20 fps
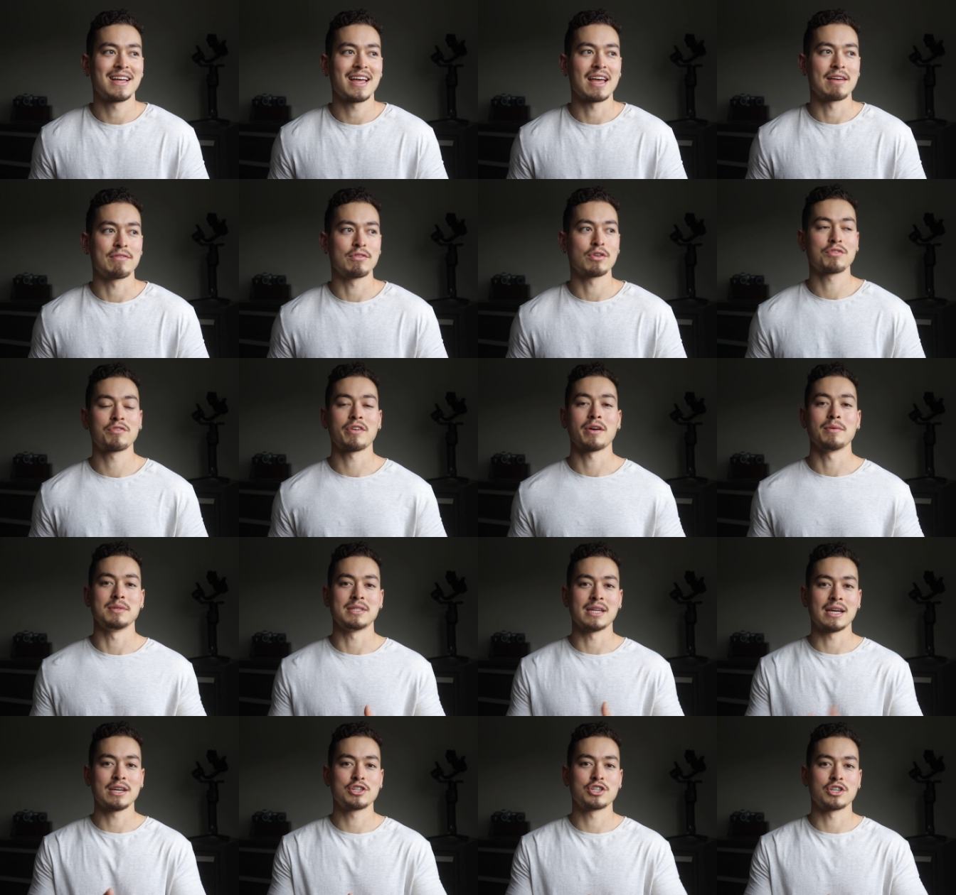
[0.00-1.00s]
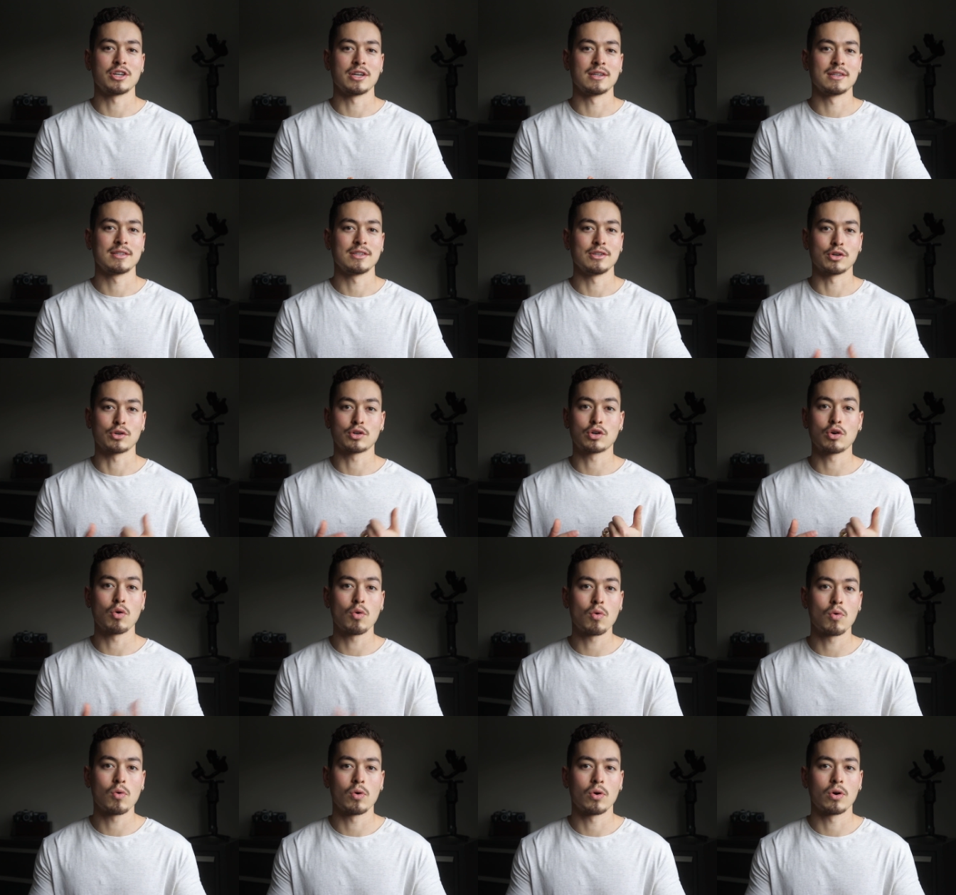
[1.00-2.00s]
if your foundation, your
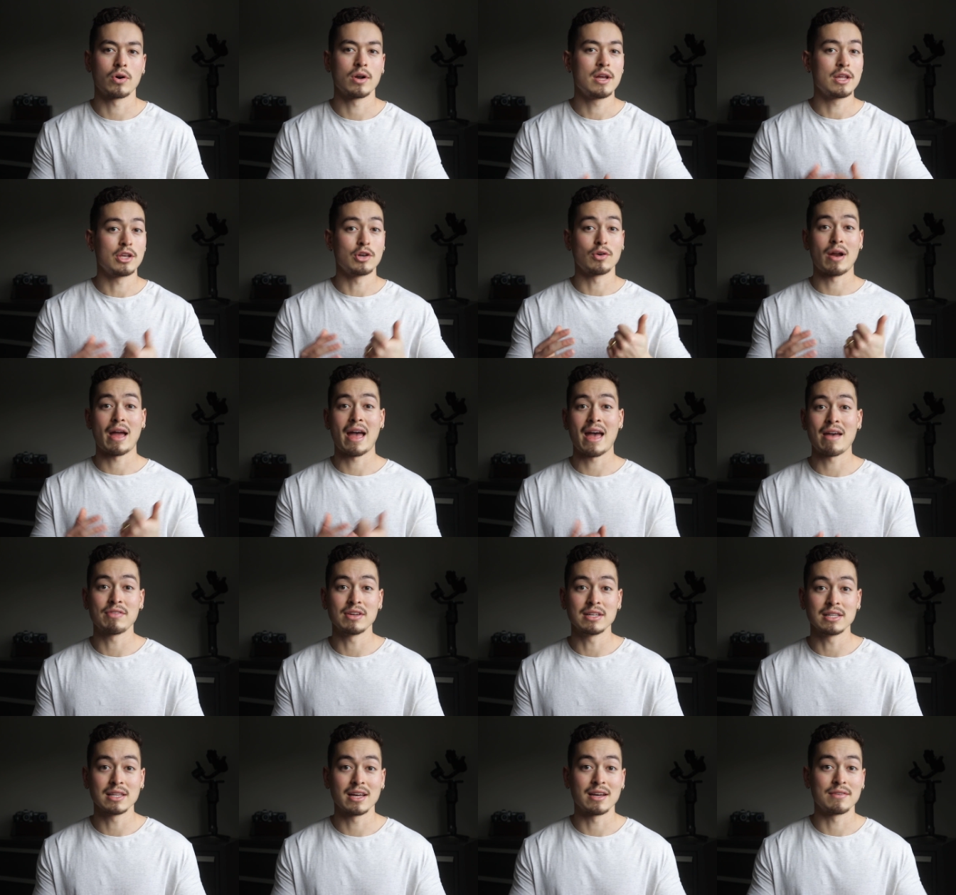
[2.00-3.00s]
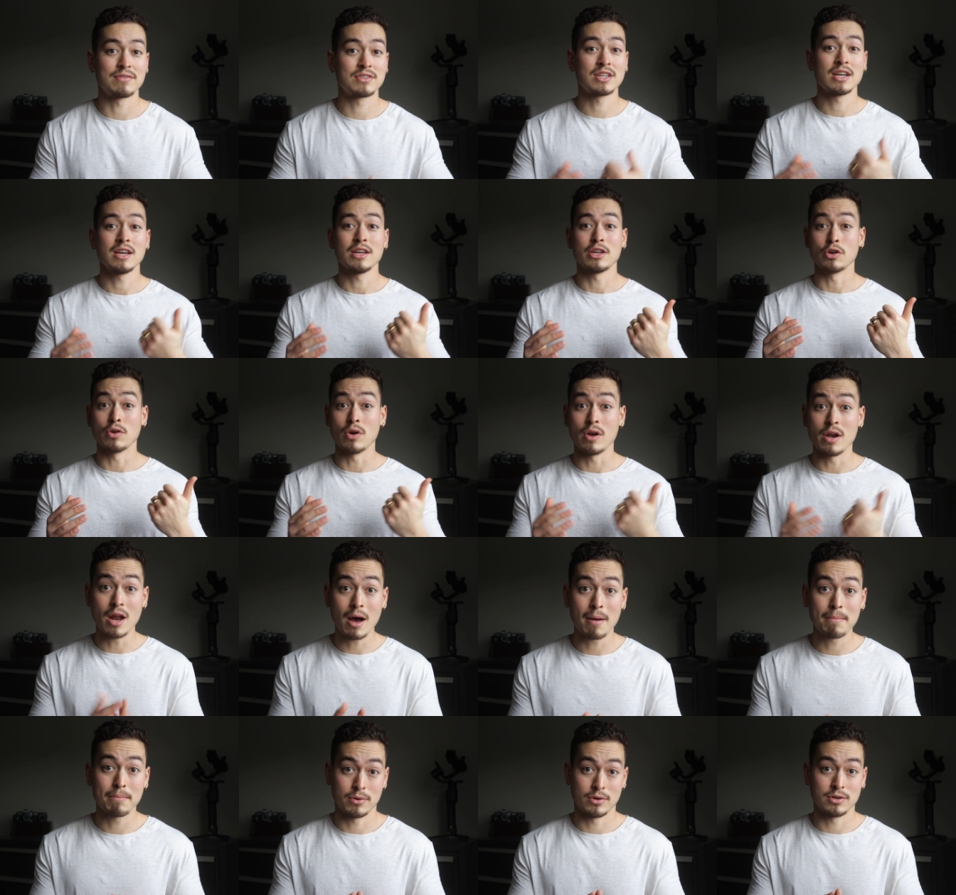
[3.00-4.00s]
core, your heavy lifts, your
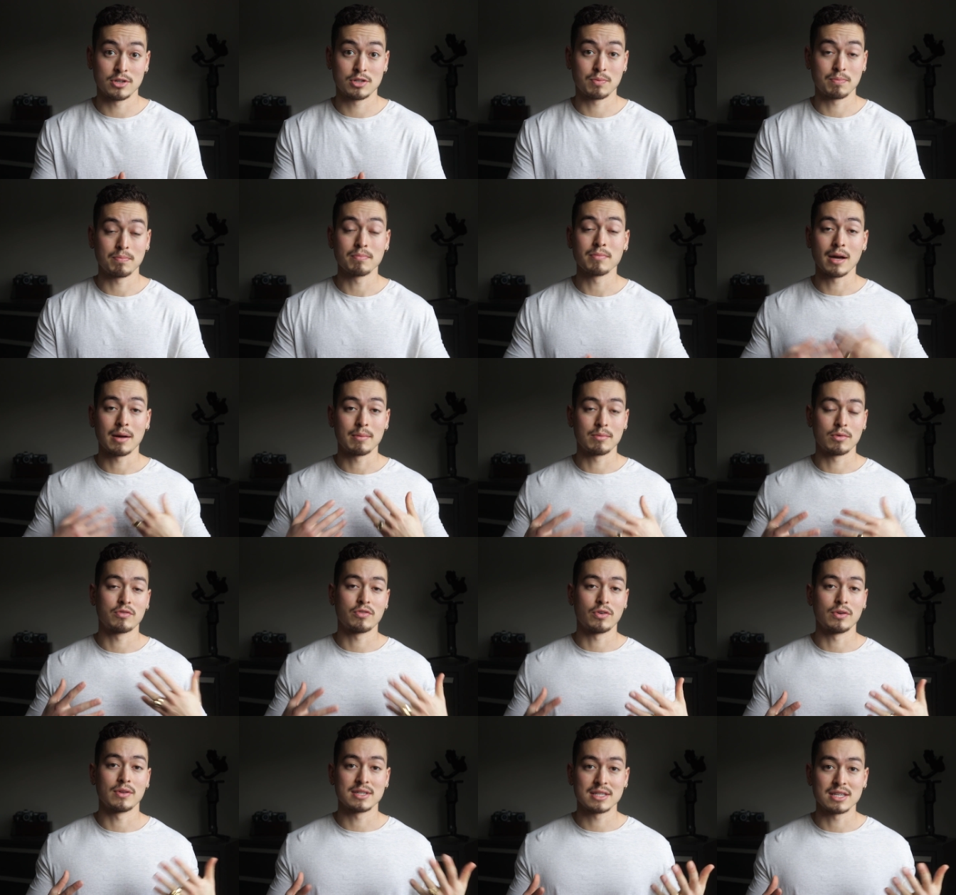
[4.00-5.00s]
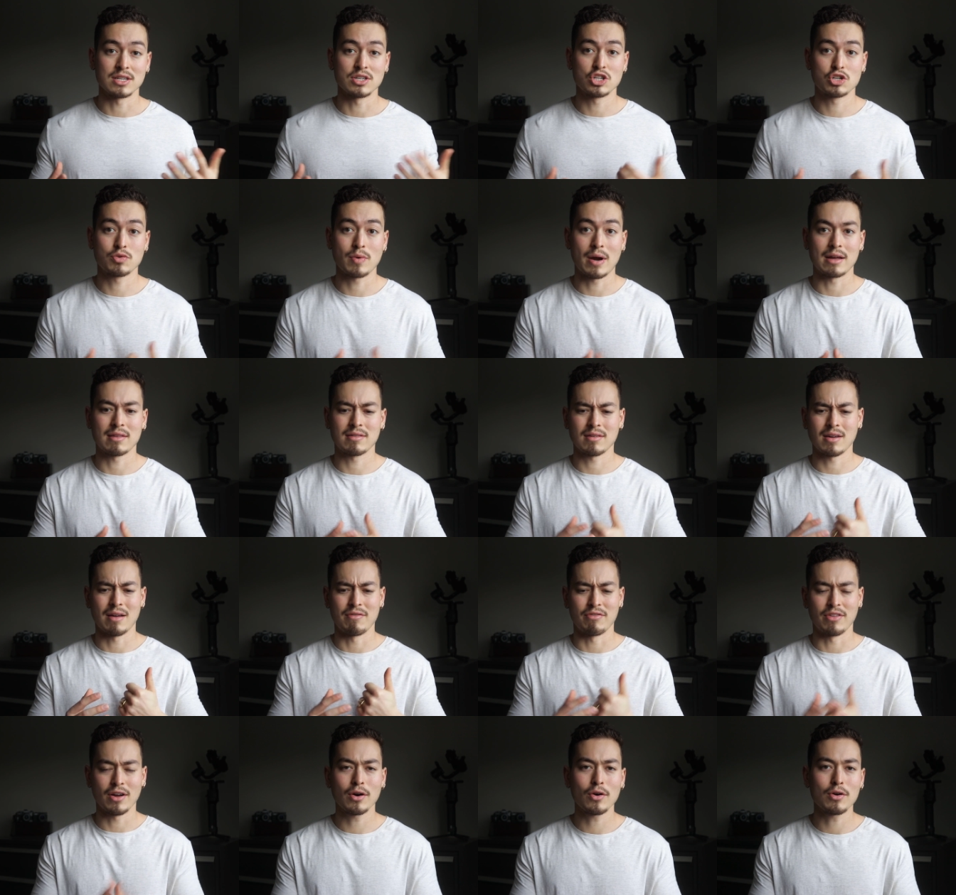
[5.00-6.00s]
numbers, I'm referring this to strength,
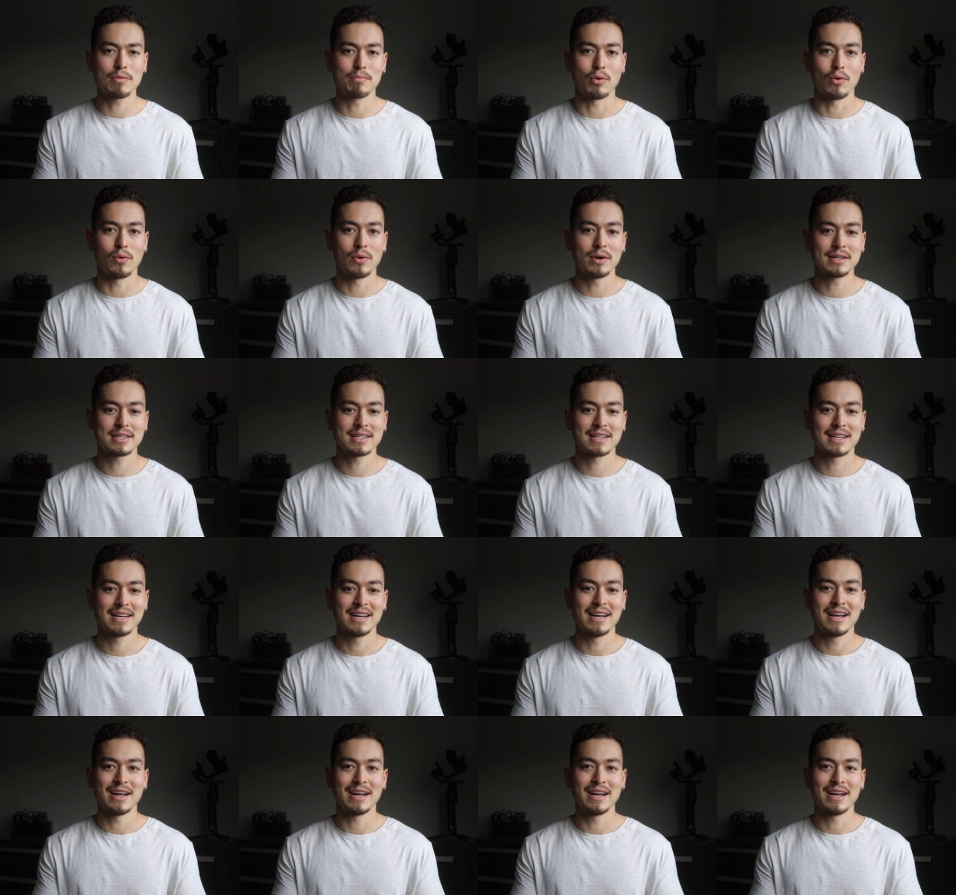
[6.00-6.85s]
if they're on point,